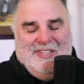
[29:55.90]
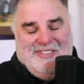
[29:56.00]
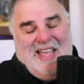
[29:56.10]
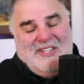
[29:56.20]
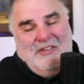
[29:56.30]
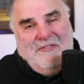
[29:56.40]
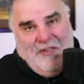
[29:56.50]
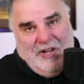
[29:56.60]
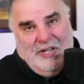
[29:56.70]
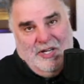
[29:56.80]
actually
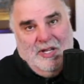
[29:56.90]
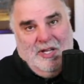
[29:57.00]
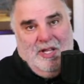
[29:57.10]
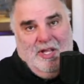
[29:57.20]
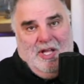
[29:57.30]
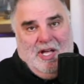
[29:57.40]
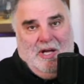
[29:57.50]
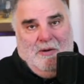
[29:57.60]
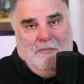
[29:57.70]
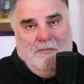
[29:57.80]
funded.
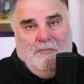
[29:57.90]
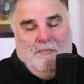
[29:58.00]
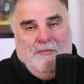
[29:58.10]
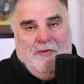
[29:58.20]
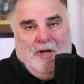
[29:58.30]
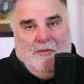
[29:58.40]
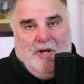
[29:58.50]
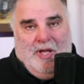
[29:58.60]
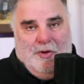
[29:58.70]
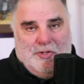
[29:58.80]

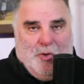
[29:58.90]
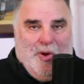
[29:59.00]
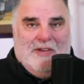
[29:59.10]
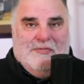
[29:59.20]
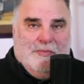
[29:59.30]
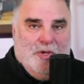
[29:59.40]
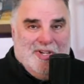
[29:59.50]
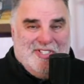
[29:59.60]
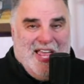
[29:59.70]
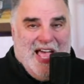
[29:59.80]
There's a grant from
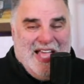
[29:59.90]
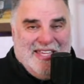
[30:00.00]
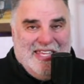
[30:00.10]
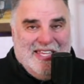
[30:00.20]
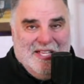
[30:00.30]
USA Hockey,